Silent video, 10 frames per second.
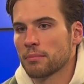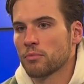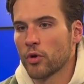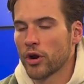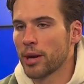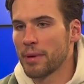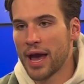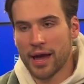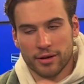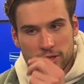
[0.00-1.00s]
where I'm
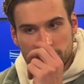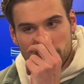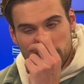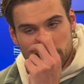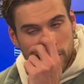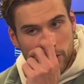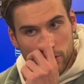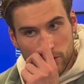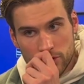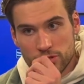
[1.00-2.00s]
at as far as my
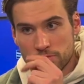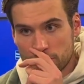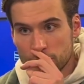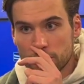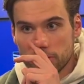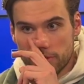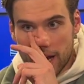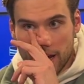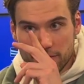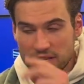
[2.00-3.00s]
goals 2,
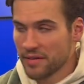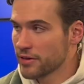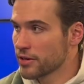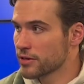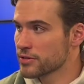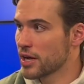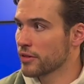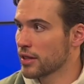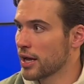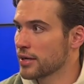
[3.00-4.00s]
5, 7 years down
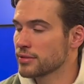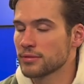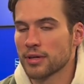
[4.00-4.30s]
the line.